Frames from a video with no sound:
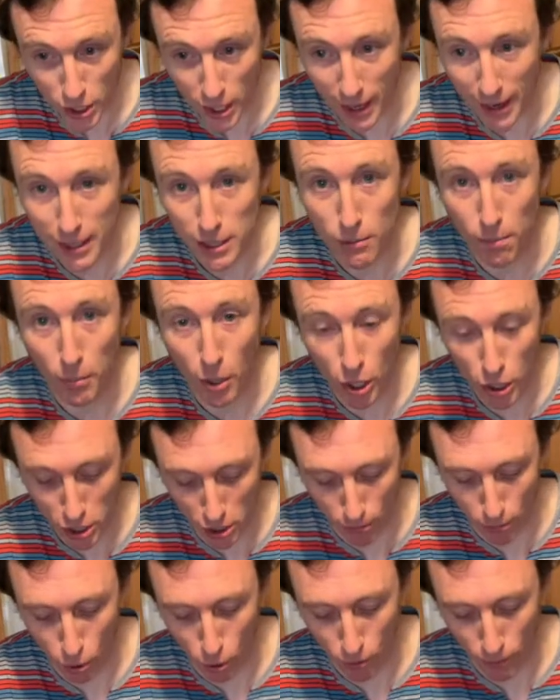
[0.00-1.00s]
as
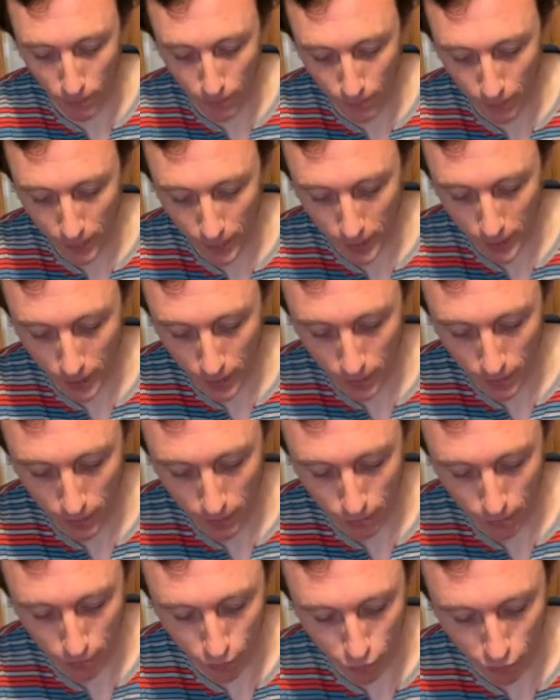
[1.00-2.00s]
possible.
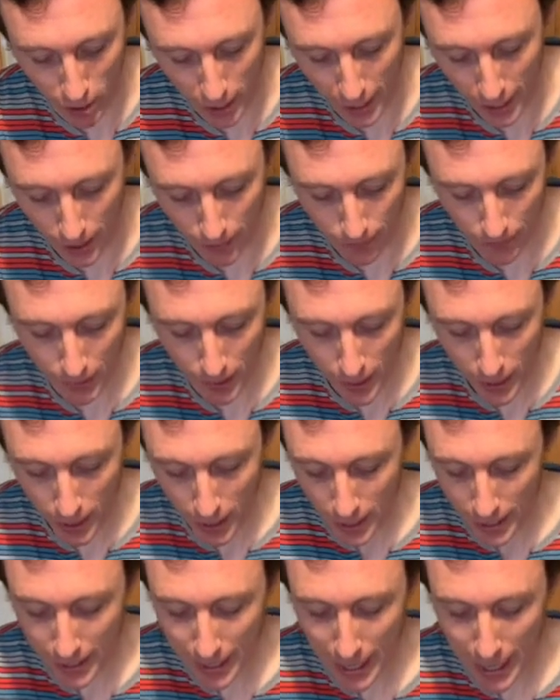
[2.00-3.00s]
Brilliant.
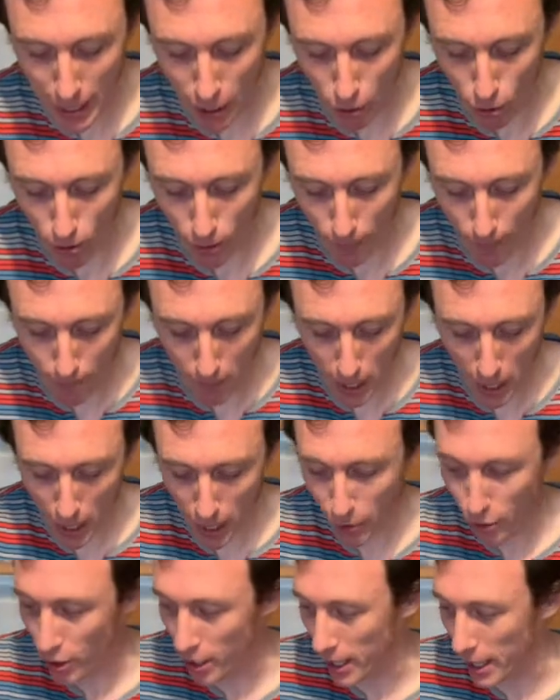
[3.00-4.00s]
Now,
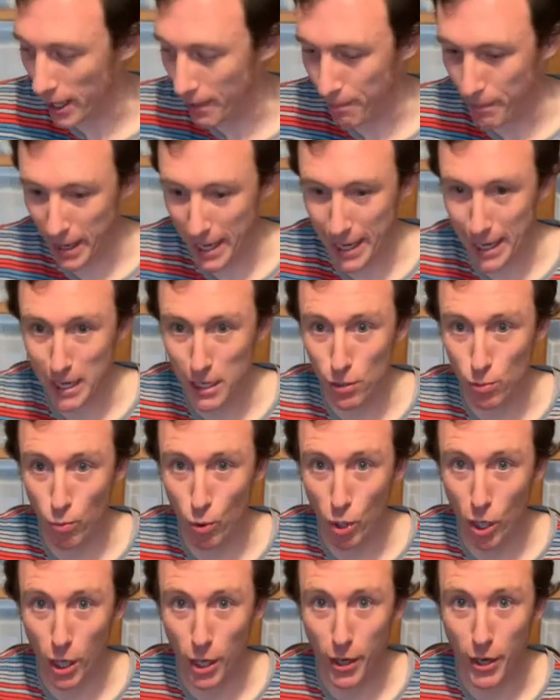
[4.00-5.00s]
Martha made
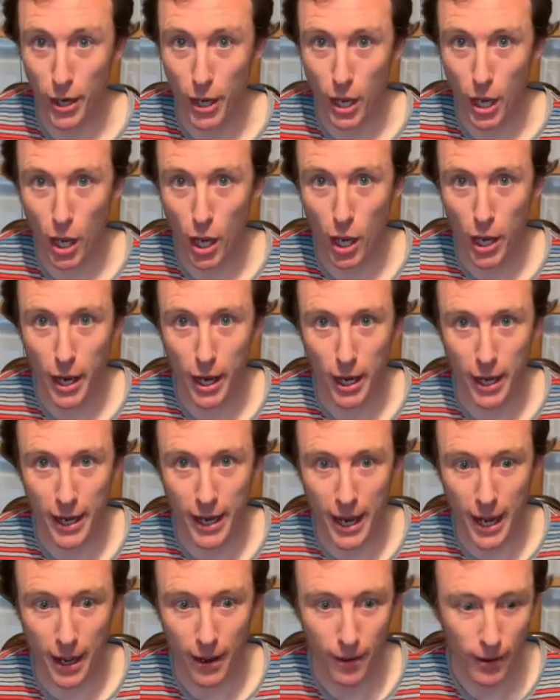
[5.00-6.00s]
one
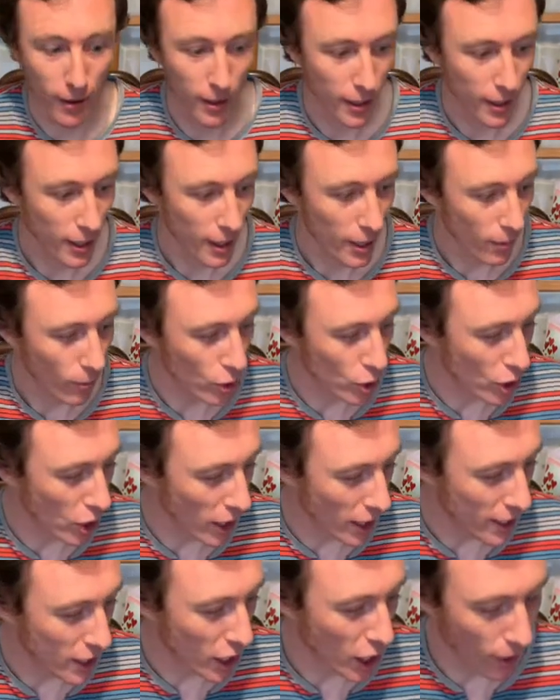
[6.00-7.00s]
earlier. Would you like
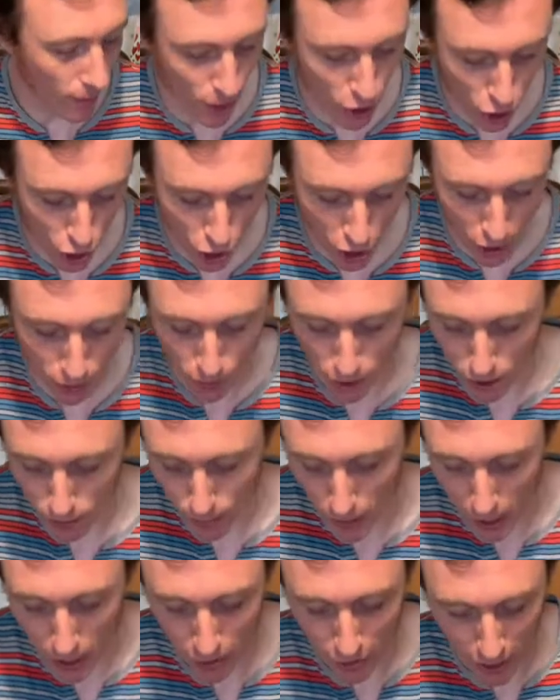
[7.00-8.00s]
to come and show us,
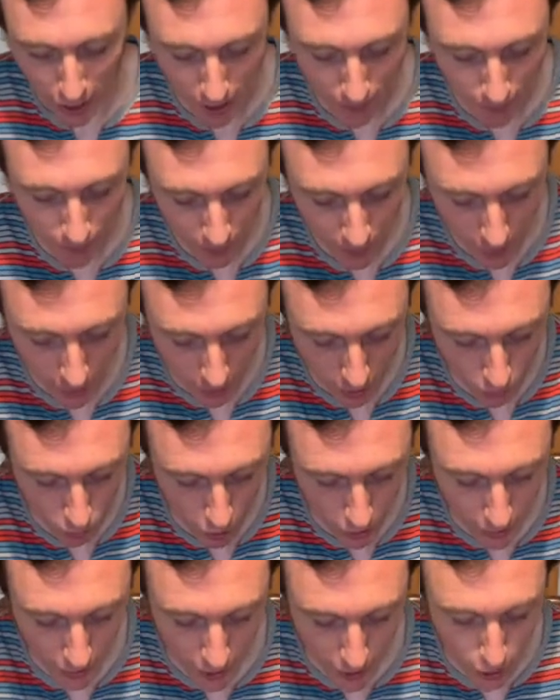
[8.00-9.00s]
Martha, the one
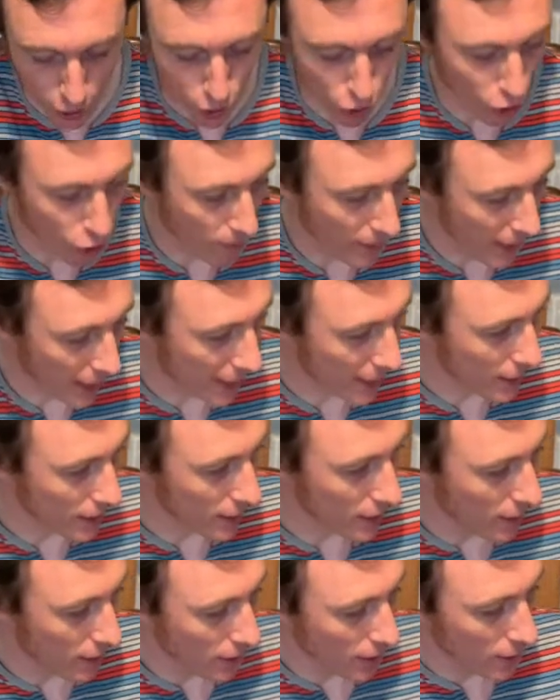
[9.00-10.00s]
that you made?
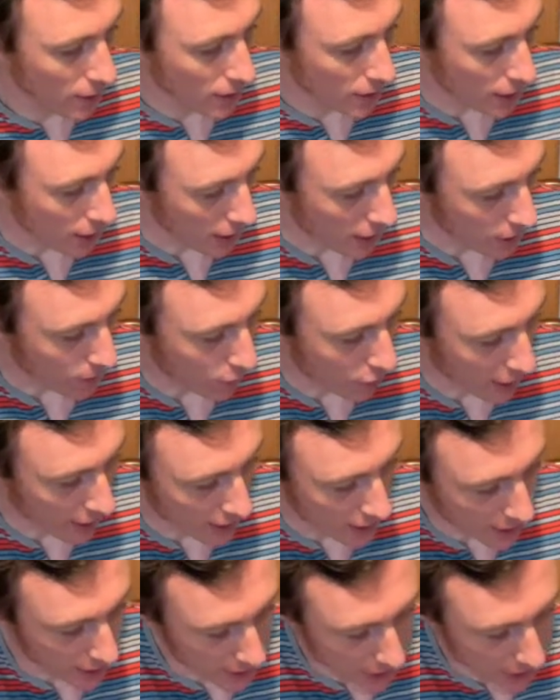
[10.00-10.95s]
So let's bring it into